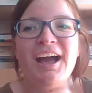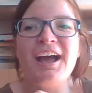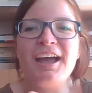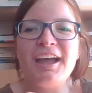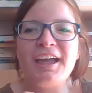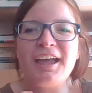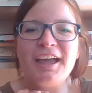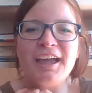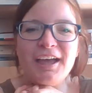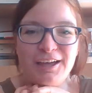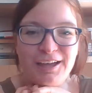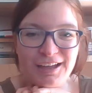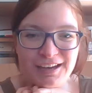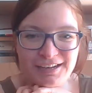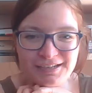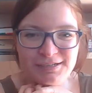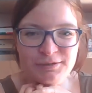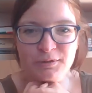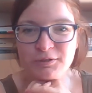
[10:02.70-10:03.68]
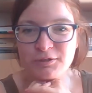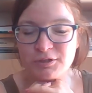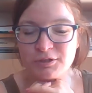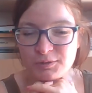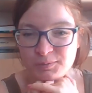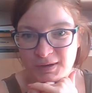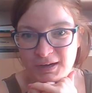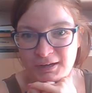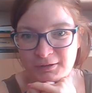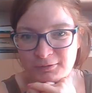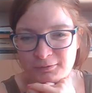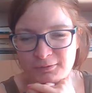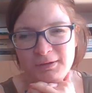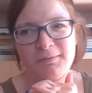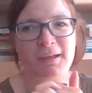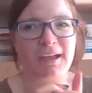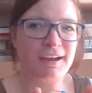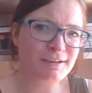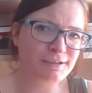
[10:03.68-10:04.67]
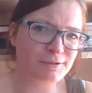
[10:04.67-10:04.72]
I actually went to Spain.
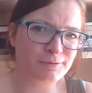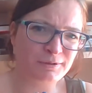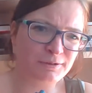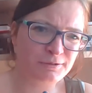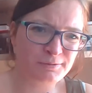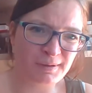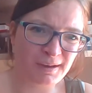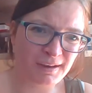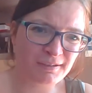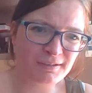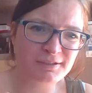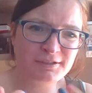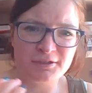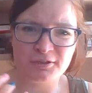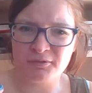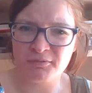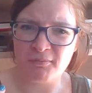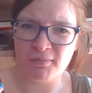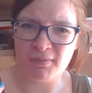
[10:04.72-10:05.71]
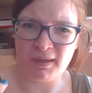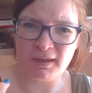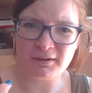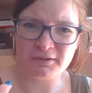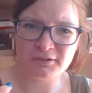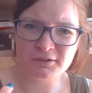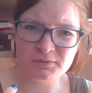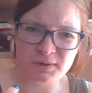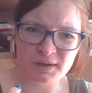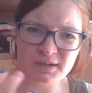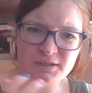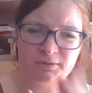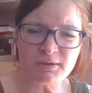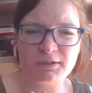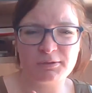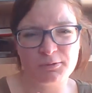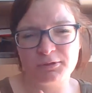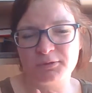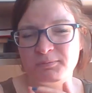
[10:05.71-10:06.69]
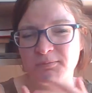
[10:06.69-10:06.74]
Well, actually went to Spain. It's not that strange,
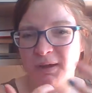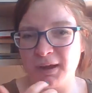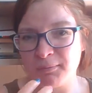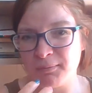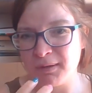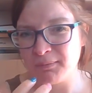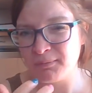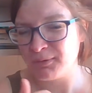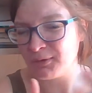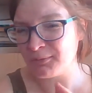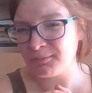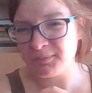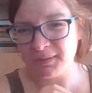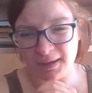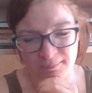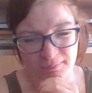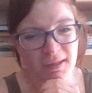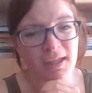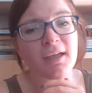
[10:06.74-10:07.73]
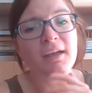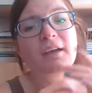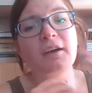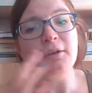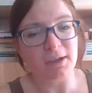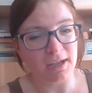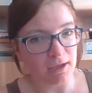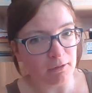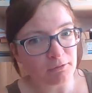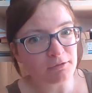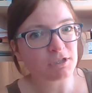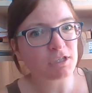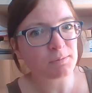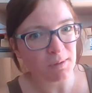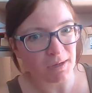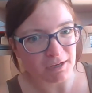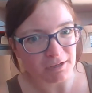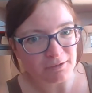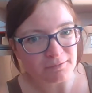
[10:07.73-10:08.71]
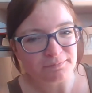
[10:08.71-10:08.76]
I suppose it might be, but yeah, I went to
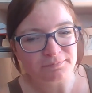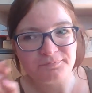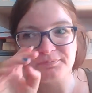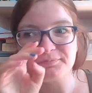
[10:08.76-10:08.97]
Spain.